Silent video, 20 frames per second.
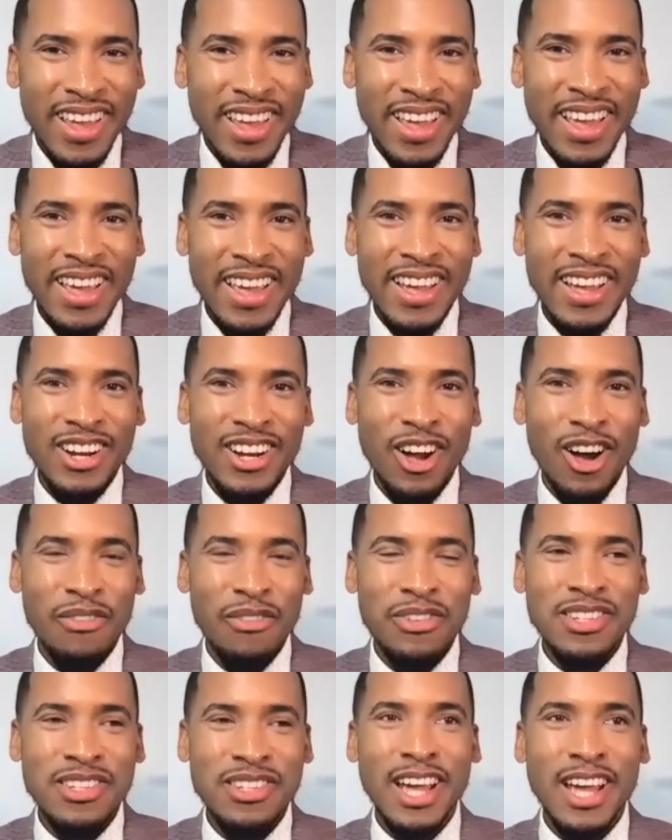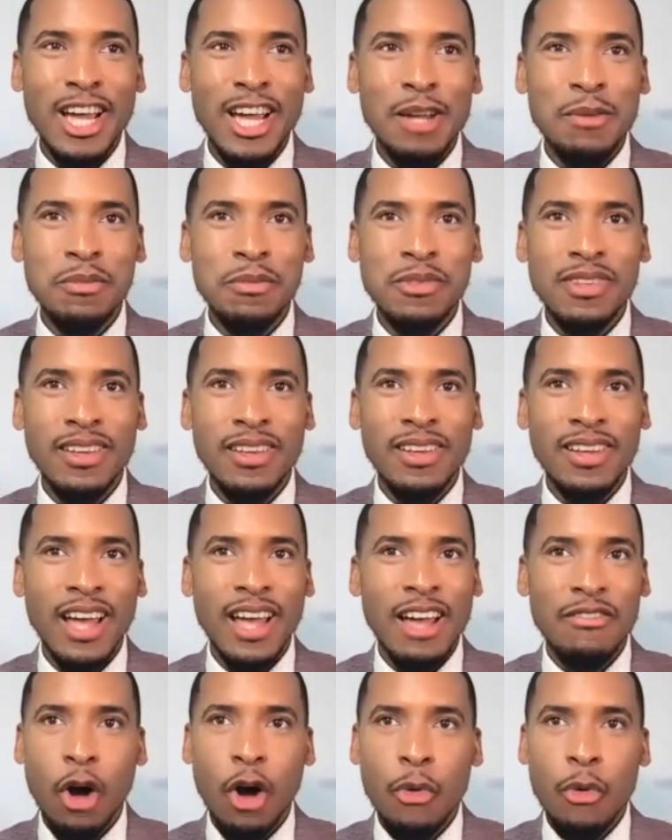And oftentimes,
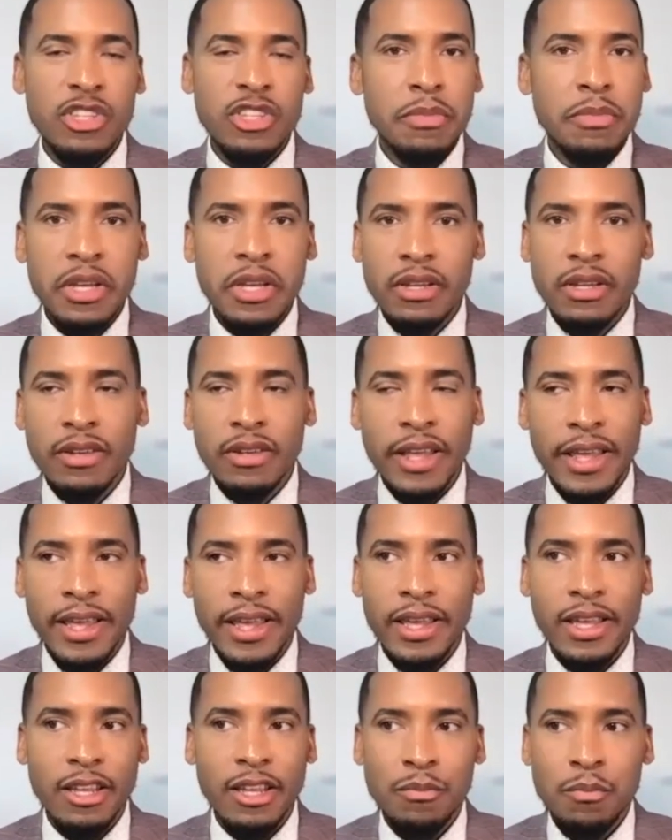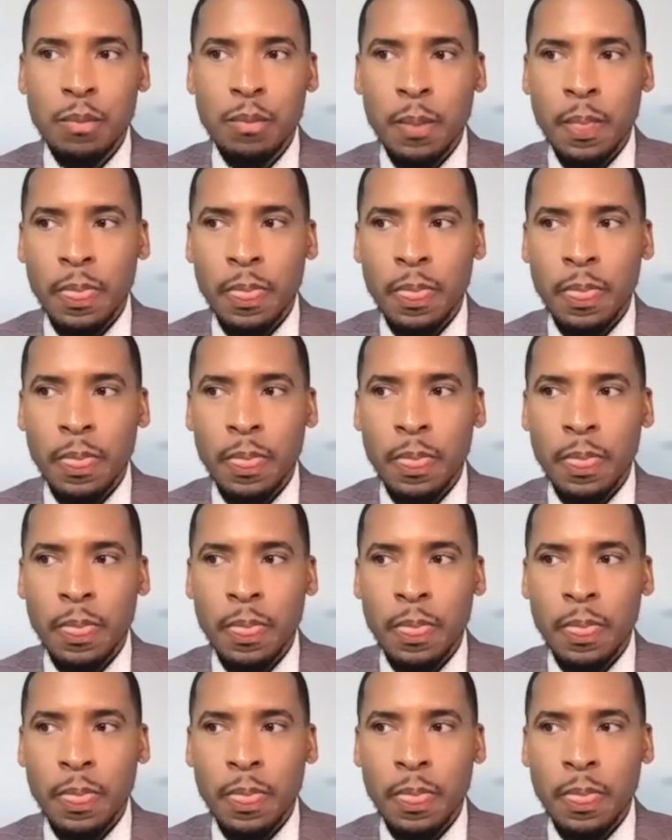I've always been a